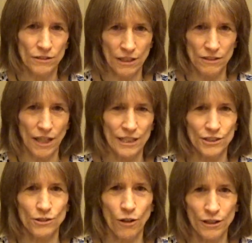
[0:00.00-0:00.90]
and then a lot of
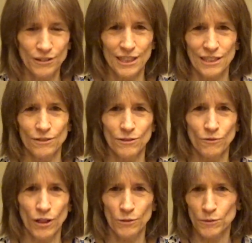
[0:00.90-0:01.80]
scar tissue
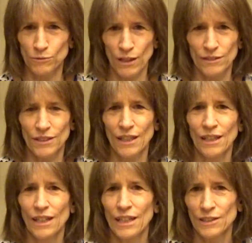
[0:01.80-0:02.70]
developed around the
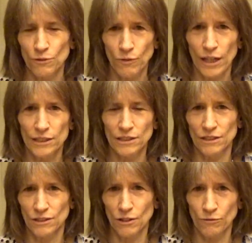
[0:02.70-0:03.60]
device
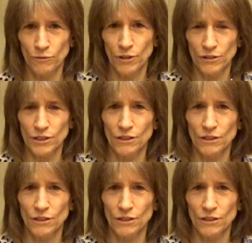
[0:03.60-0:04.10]
and so forth.